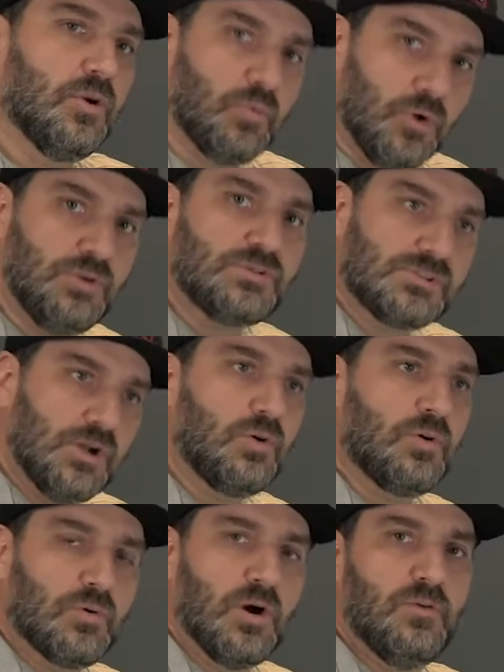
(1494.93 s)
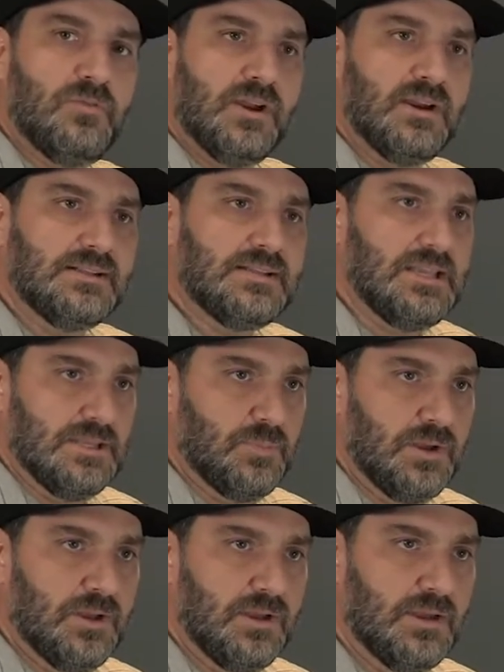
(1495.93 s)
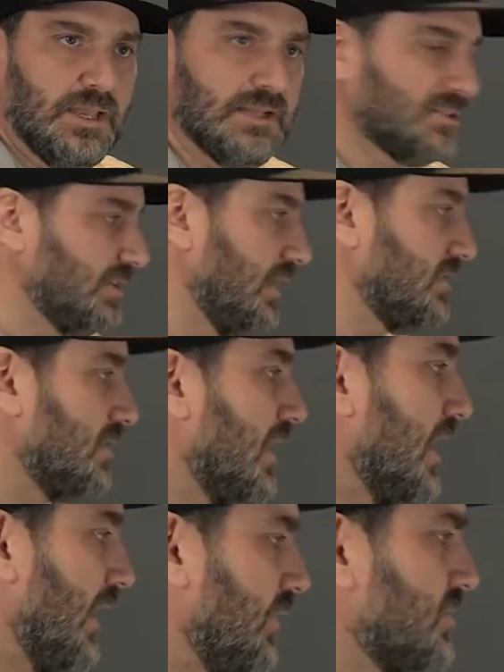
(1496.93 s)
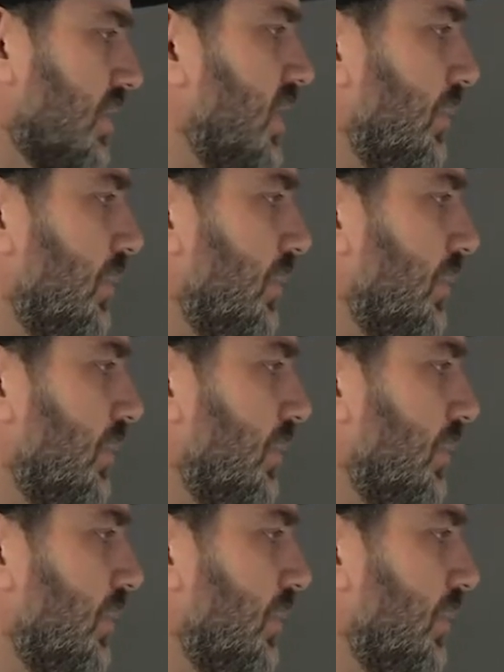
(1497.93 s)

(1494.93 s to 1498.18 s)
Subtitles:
The roots don't grow very deep. And there's a